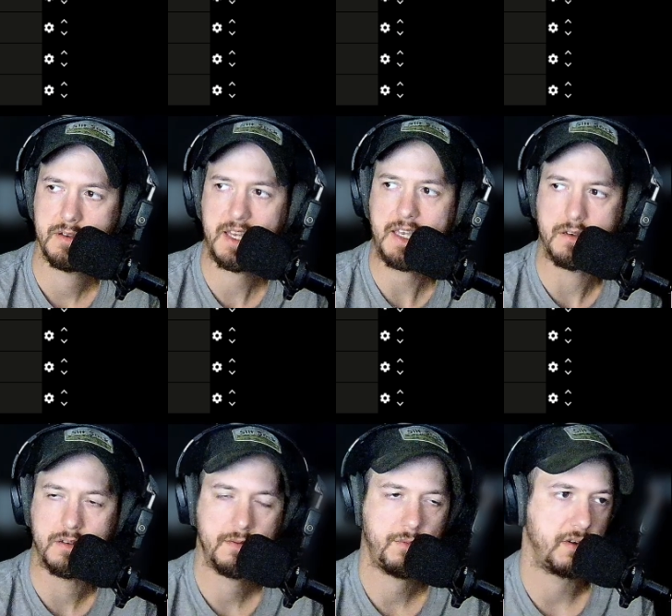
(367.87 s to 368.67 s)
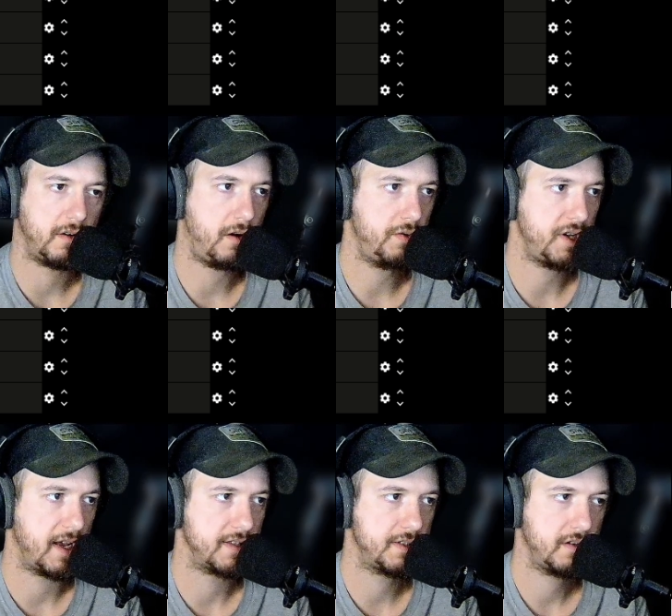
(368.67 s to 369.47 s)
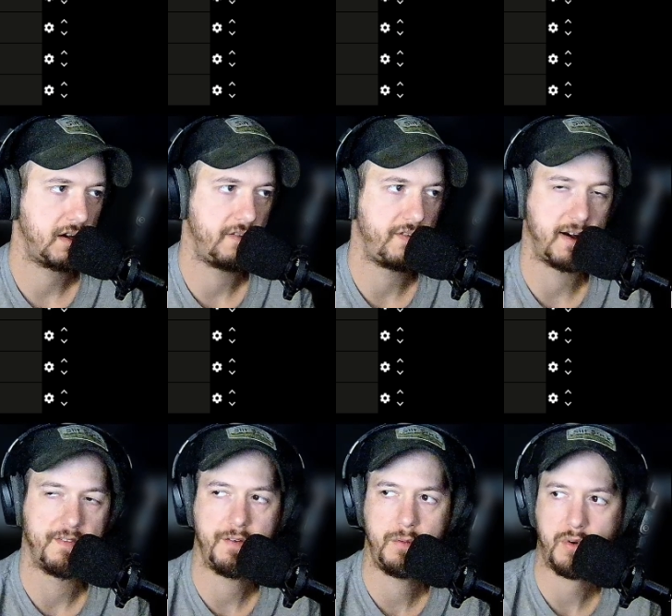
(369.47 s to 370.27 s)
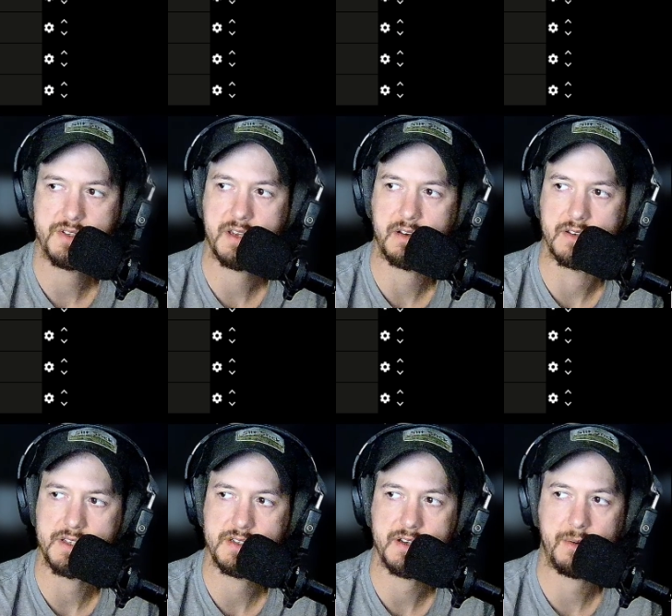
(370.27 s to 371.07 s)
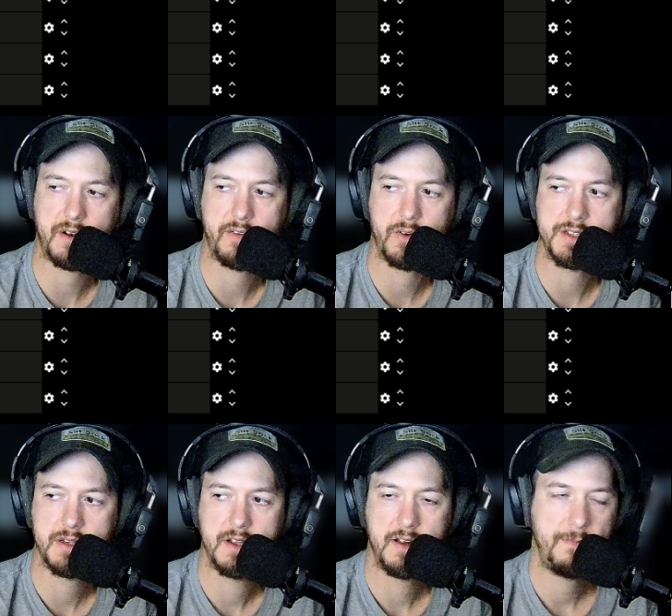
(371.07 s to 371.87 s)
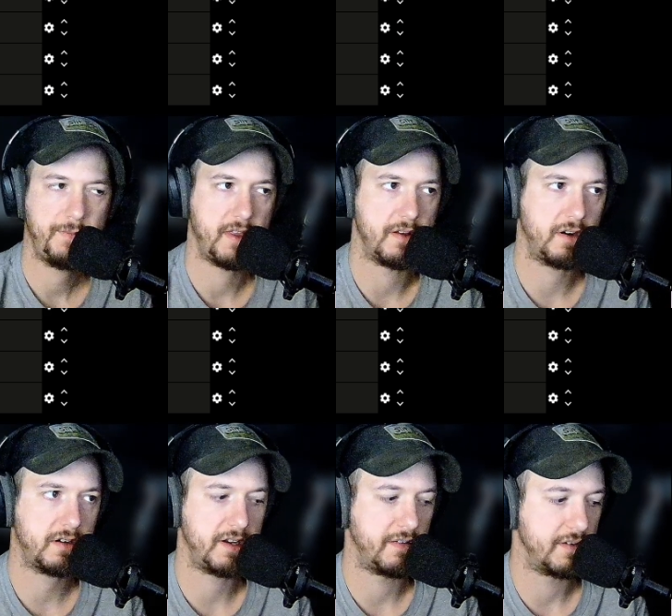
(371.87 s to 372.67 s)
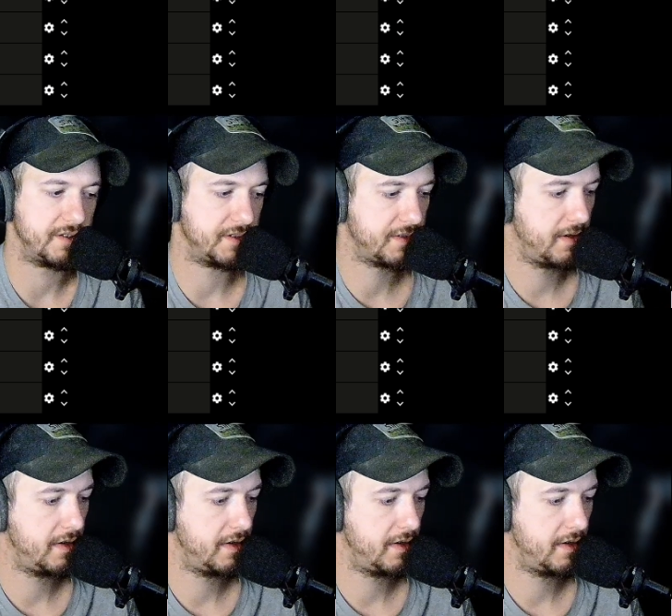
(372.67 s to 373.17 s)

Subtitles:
eaten with a low chance of food poisoning or dysentery, whatever it was, in the earlier versions.